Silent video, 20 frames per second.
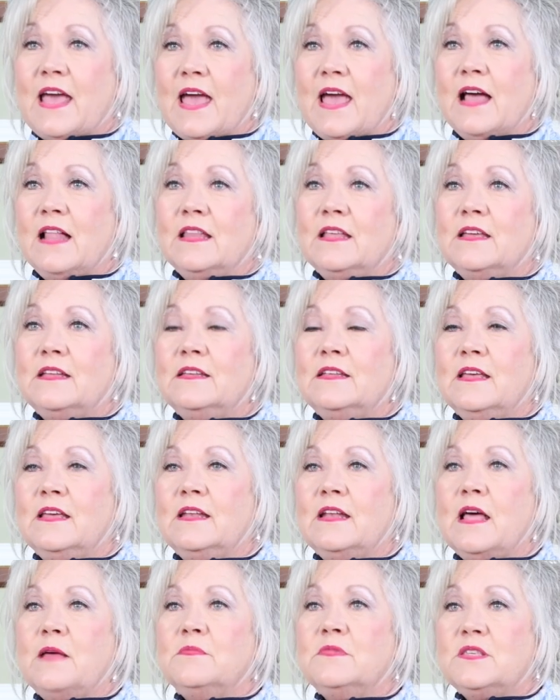Allen,
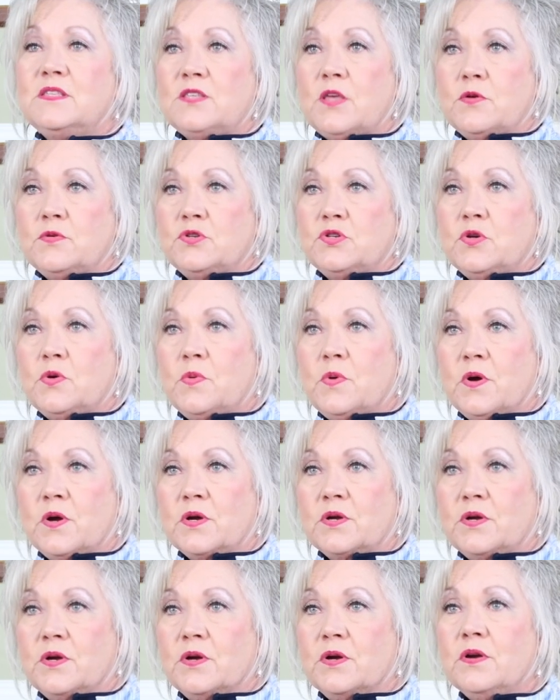and I'm the social
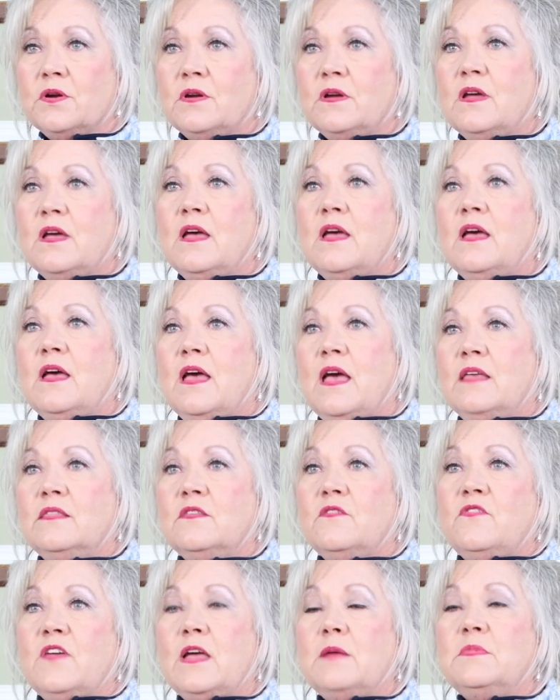worker and
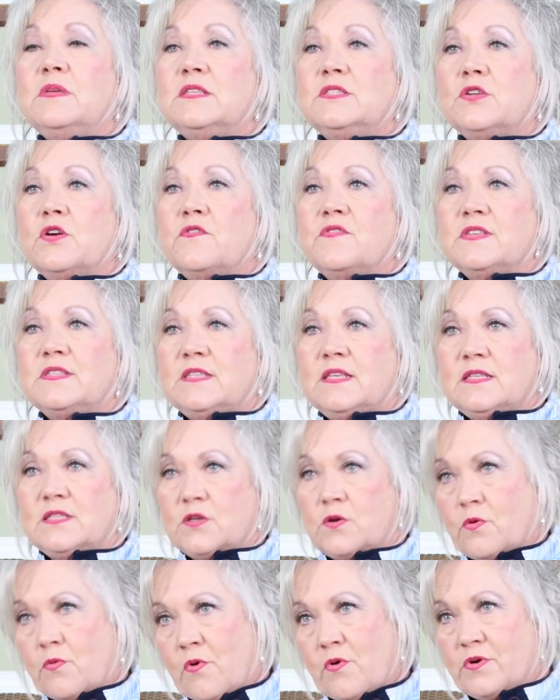the Family Services
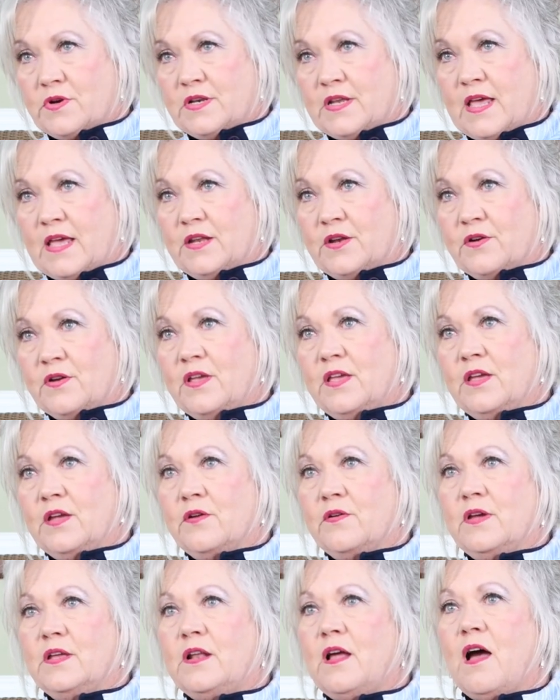Coordinator
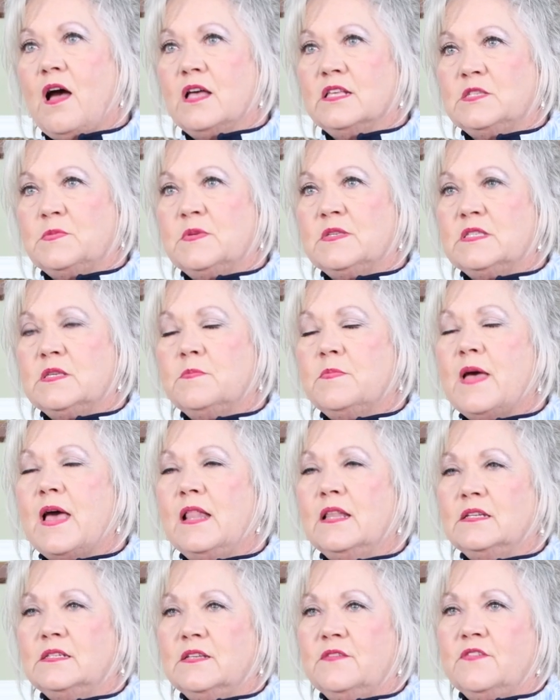here at Hospice and
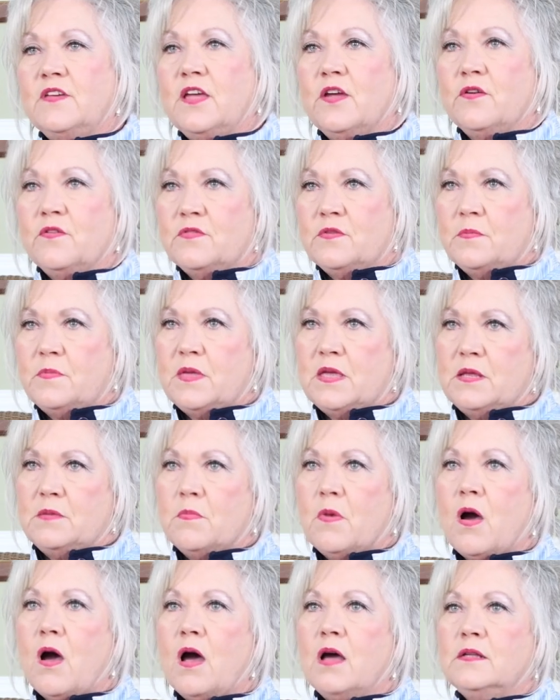Palliative Care of the
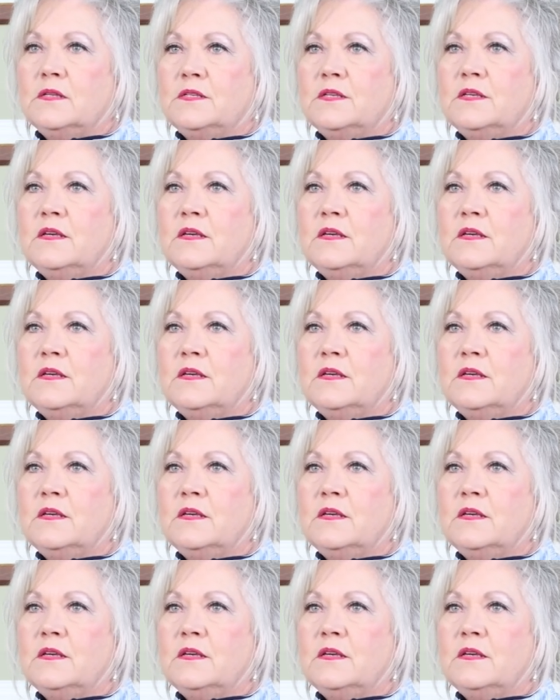Piedmont.